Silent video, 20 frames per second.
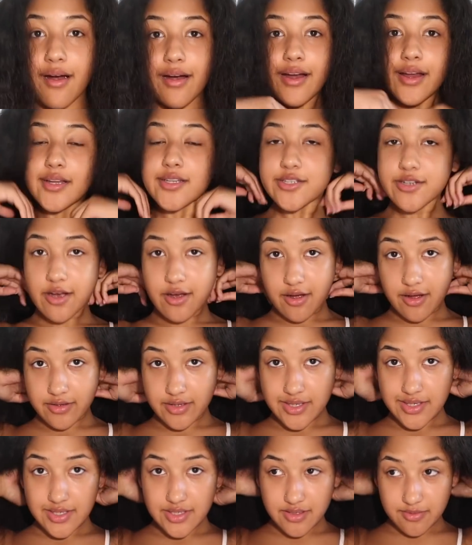Alright y'all,
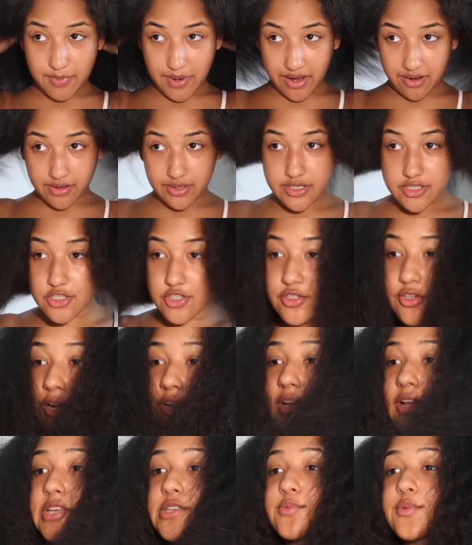this is about as
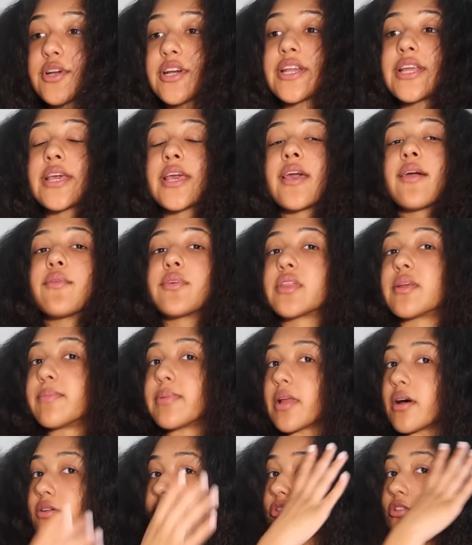straight as we're gonna get with the
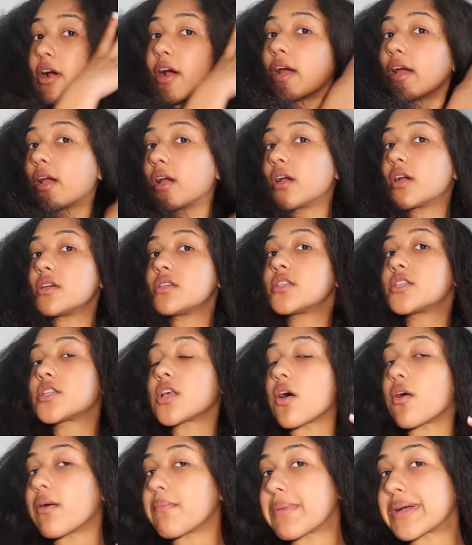blow dryer.
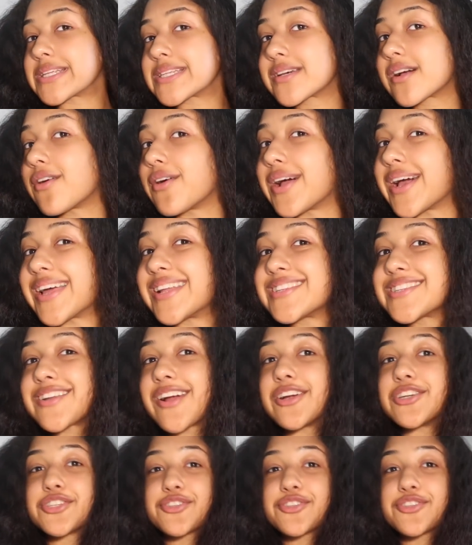So I'm about to go ahead and start